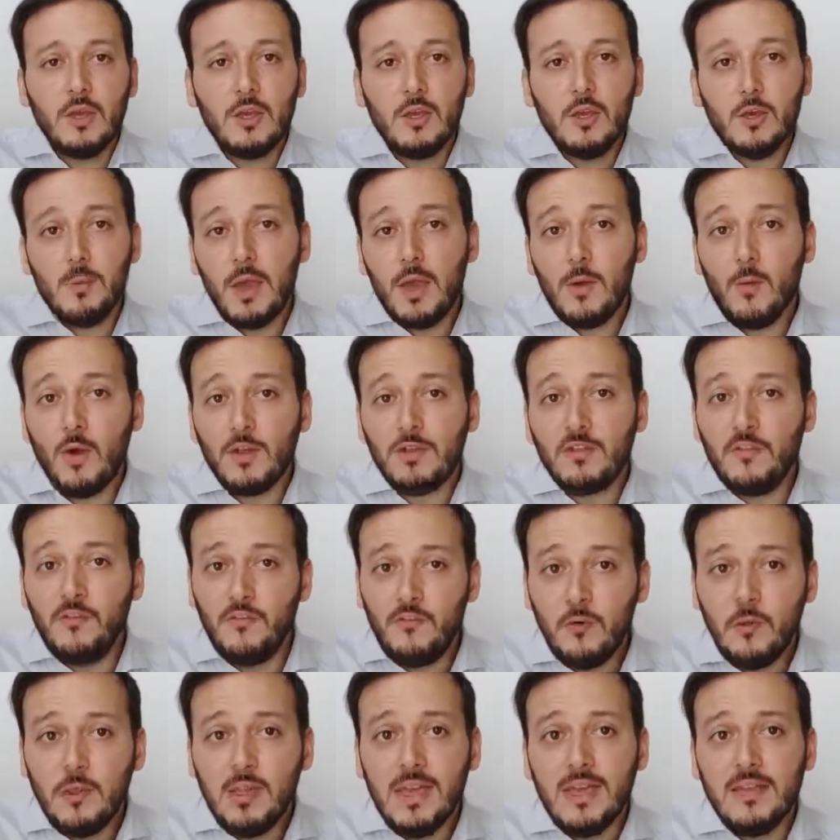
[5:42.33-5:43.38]
you may want to
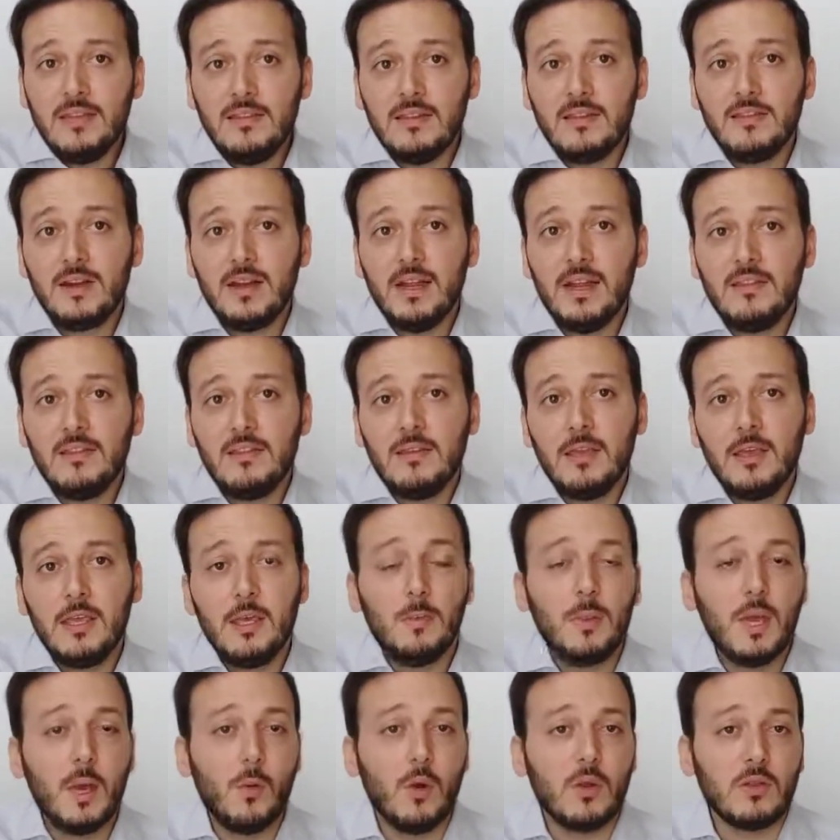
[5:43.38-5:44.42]
fully integrate,
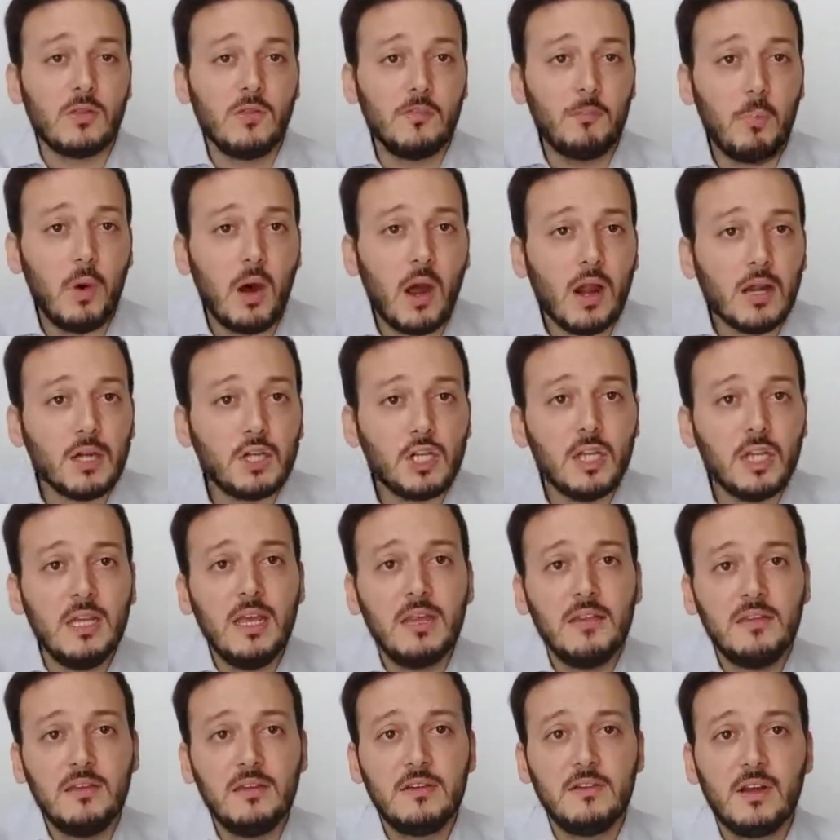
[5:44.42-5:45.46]
you may want to partially
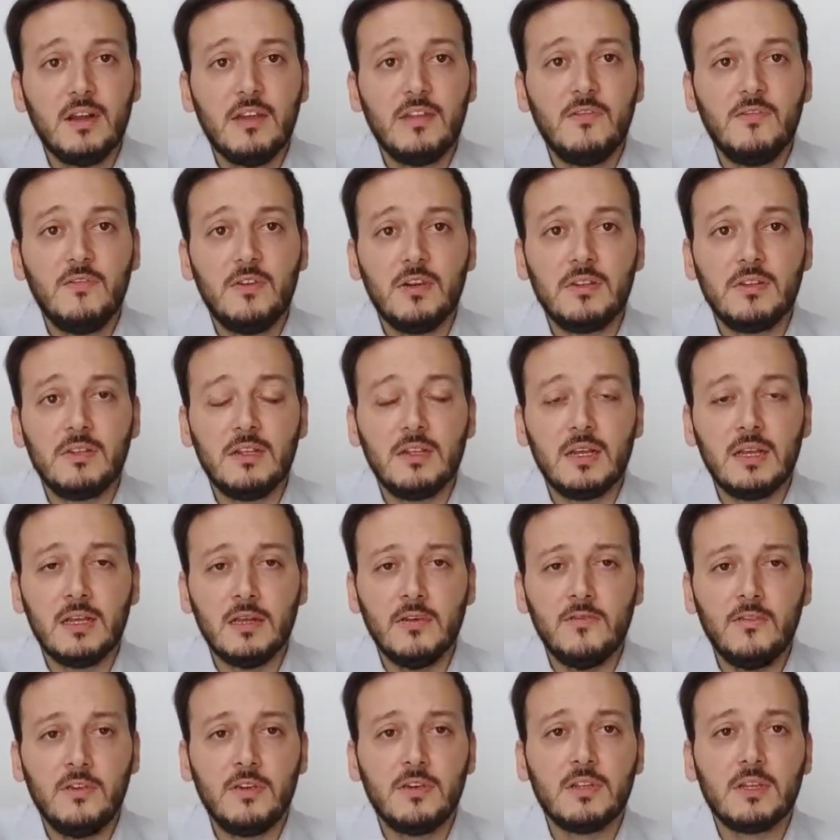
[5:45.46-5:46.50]
integrate
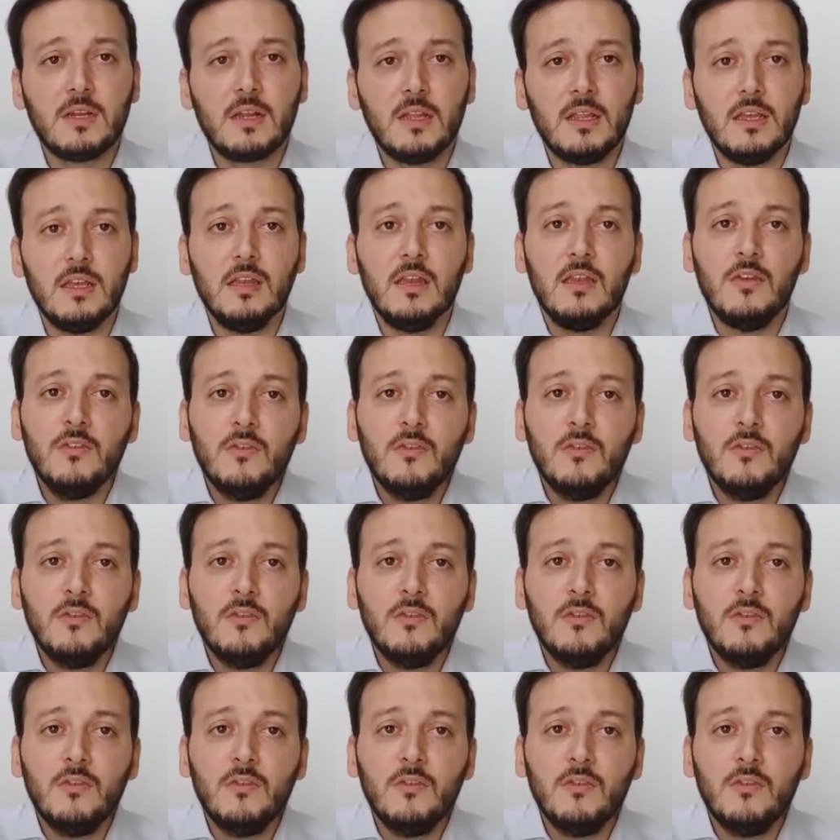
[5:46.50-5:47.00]
vertically.